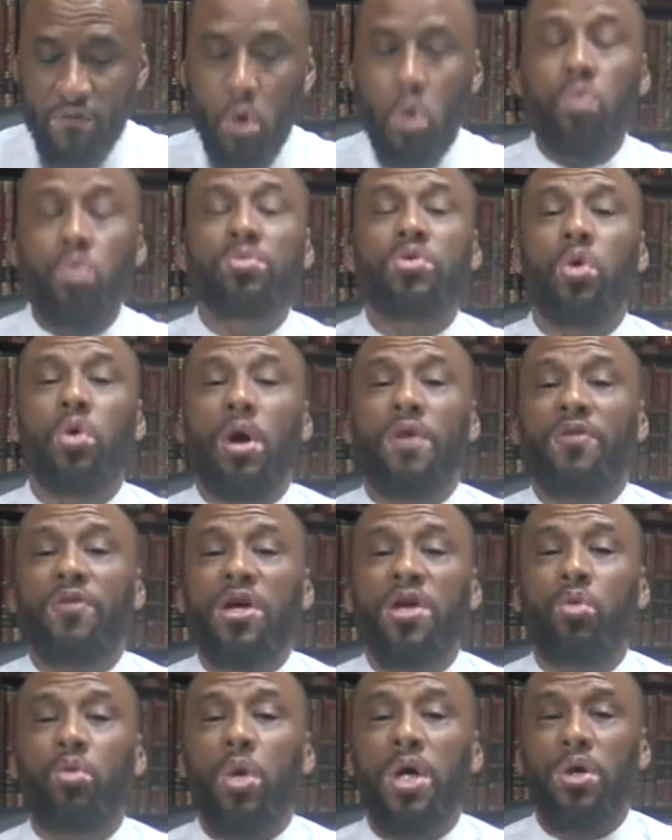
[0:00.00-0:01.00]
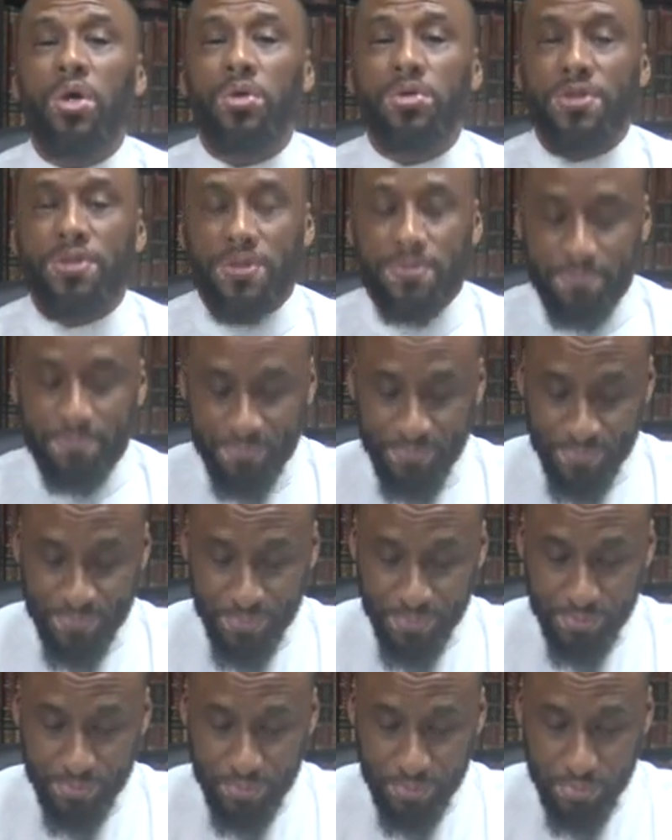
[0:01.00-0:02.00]
for whomsoever He wills.
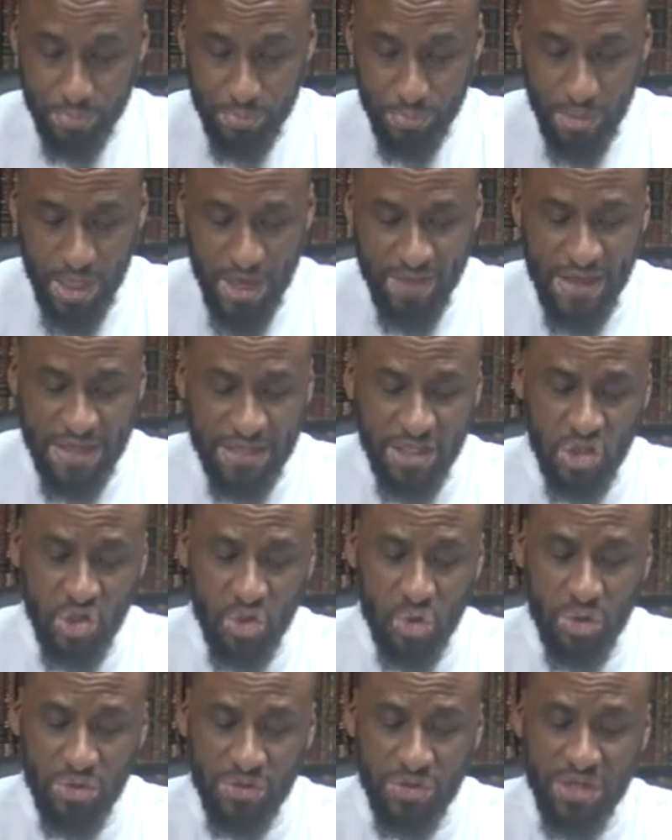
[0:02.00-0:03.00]
And that's in Surah